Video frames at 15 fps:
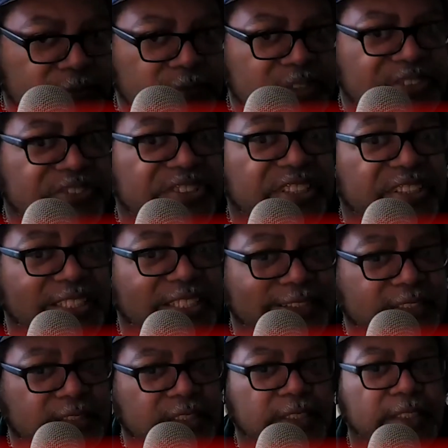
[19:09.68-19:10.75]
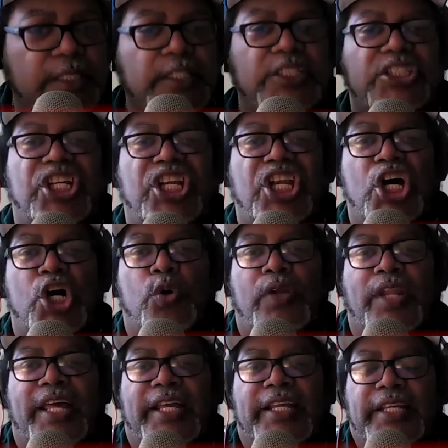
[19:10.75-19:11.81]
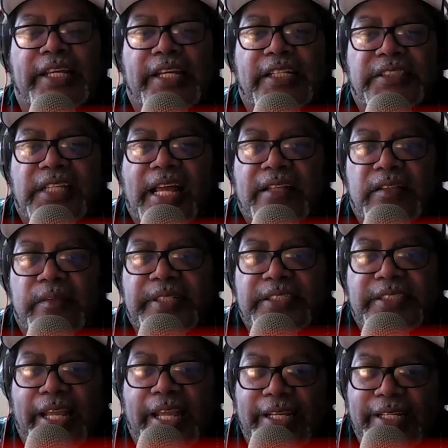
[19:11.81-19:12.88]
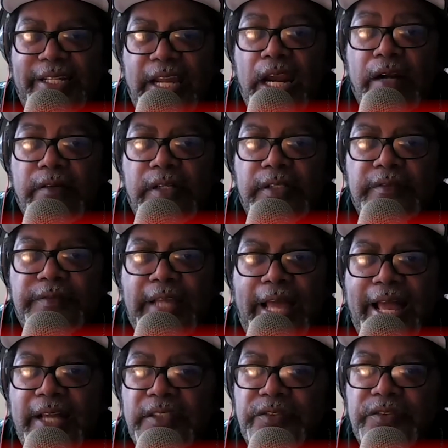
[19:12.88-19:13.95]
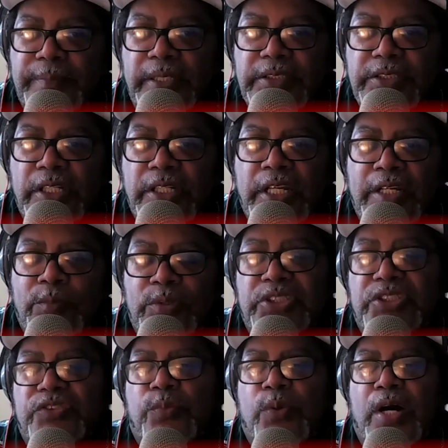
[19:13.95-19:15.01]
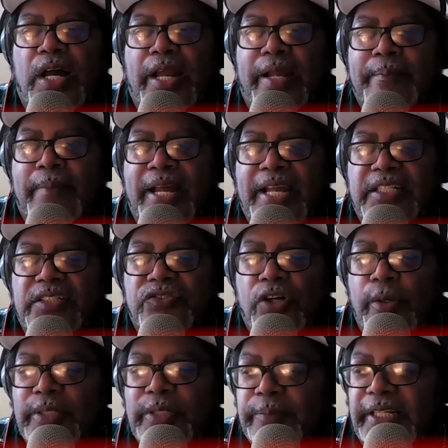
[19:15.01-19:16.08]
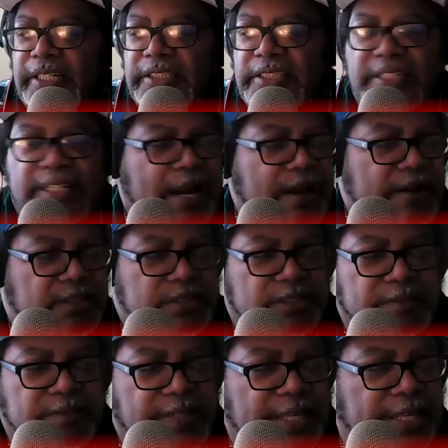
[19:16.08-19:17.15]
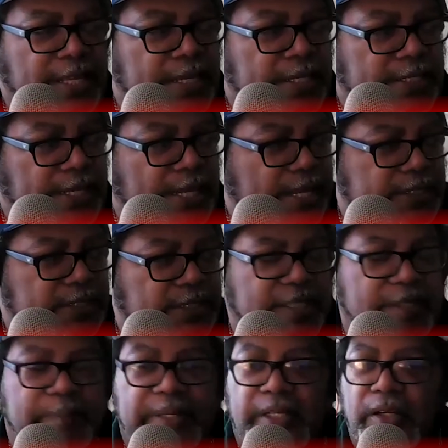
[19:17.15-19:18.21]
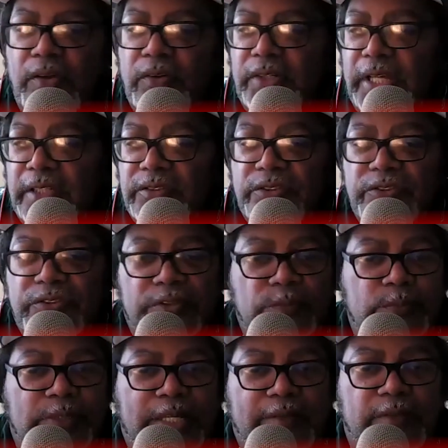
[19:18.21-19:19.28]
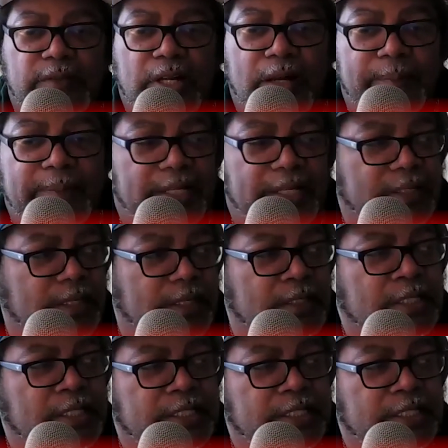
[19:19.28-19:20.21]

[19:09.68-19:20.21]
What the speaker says: resilient. Like he doesn't have to be taken care of as much, which is why Mike has always played this character of like, yeah, you leave me alone, I'll just do whatever. I'll make a